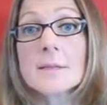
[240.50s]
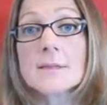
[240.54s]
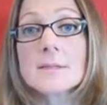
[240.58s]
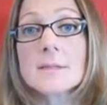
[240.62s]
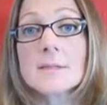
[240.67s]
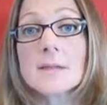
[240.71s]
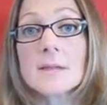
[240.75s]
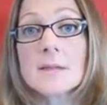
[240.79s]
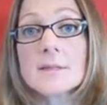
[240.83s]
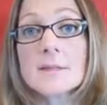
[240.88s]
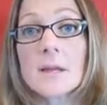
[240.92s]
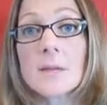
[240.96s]
as
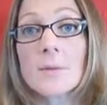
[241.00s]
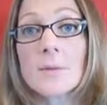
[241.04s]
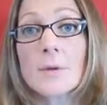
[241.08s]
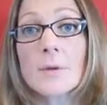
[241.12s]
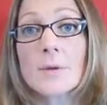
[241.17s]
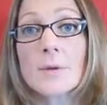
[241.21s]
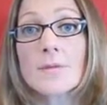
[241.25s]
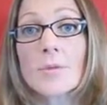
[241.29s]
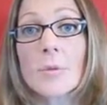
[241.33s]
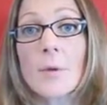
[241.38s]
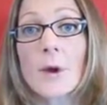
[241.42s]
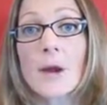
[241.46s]
an
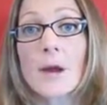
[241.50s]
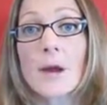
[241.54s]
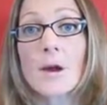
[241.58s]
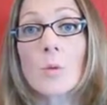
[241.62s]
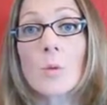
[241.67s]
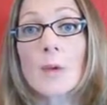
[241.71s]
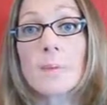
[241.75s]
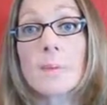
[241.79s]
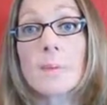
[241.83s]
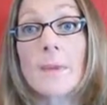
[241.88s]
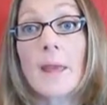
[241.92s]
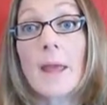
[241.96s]
example of where
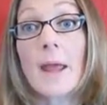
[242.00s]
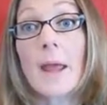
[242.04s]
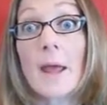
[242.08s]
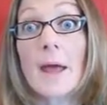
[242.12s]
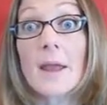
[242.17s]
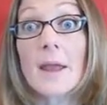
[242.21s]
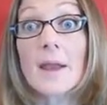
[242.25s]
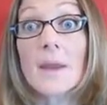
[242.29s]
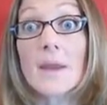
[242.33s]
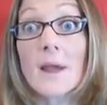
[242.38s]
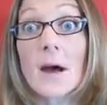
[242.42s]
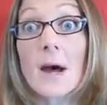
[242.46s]
we may
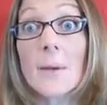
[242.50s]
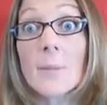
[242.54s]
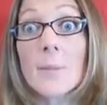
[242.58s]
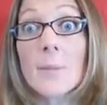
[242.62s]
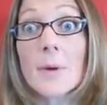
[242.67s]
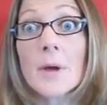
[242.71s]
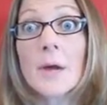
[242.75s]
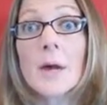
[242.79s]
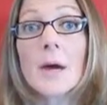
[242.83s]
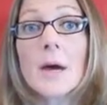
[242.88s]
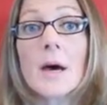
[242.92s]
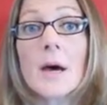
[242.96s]
end up
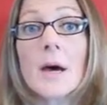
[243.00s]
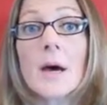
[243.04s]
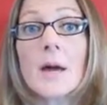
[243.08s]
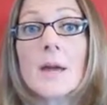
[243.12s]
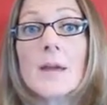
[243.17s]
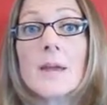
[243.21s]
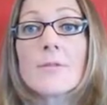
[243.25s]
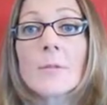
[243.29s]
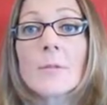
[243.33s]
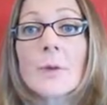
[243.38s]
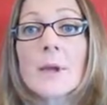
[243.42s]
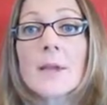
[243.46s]

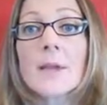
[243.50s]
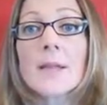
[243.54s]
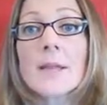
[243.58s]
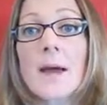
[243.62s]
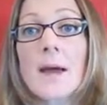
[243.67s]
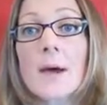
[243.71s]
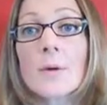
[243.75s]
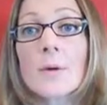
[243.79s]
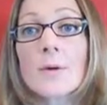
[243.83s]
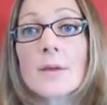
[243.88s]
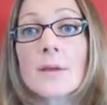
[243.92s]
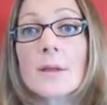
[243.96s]
if we
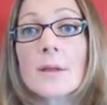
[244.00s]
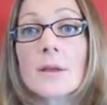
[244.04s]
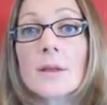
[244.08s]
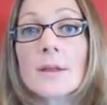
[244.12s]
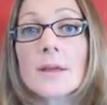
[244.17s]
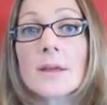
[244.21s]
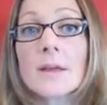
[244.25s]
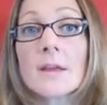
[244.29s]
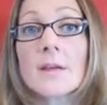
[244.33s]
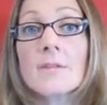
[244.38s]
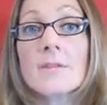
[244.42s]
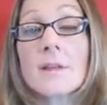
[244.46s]
allow the
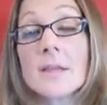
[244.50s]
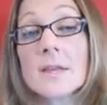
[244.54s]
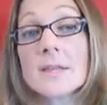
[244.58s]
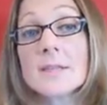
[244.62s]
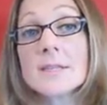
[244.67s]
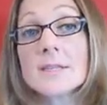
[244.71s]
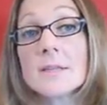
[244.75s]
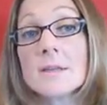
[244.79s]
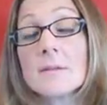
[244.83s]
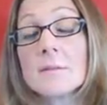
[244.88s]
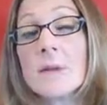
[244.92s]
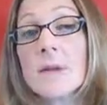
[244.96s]
killing of
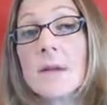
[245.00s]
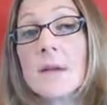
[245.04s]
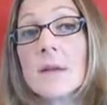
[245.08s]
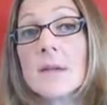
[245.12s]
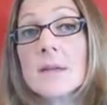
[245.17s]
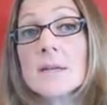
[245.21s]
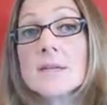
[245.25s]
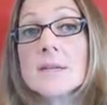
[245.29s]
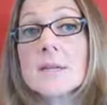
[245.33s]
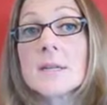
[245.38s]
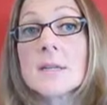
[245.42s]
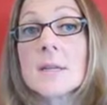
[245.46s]
innocent
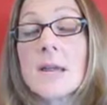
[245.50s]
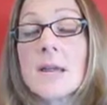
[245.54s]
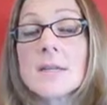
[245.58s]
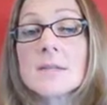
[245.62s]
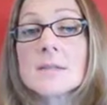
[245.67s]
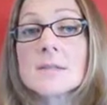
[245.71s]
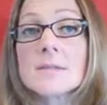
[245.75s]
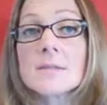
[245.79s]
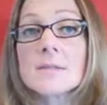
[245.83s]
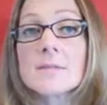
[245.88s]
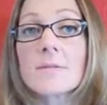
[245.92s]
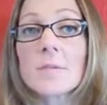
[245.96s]
beings in
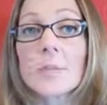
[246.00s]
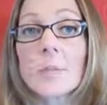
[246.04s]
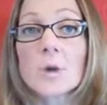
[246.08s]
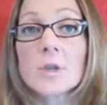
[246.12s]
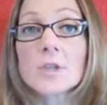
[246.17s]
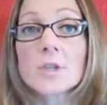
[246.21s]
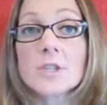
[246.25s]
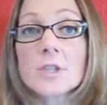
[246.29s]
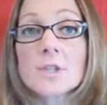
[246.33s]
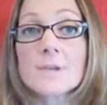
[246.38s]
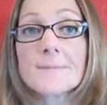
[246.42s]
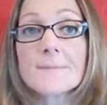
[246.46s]
cases of
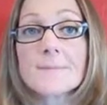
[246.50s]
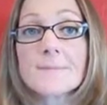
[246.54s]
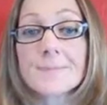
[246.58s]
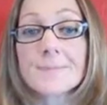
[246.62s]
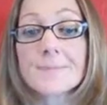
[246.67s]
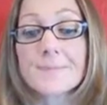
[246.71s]
abortion.